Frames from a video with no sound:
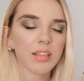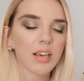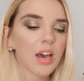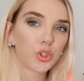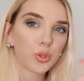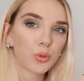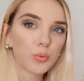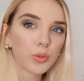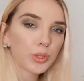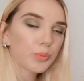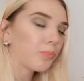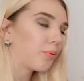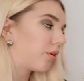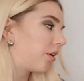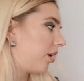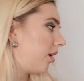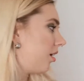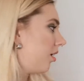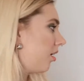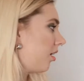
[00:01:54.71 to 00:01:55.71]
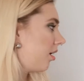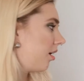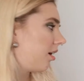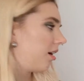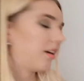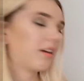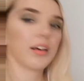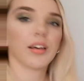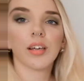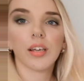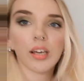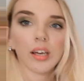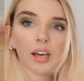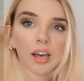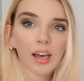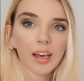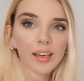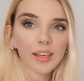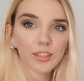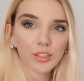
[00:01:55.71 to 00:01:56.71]
You would put it
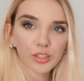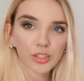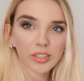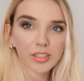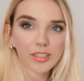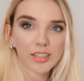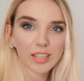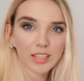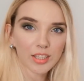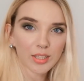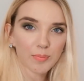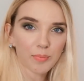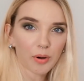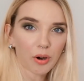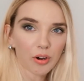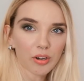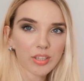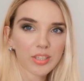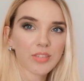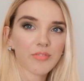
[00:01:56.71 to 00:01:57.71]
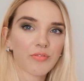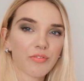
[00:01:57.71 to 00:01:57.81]
into this box.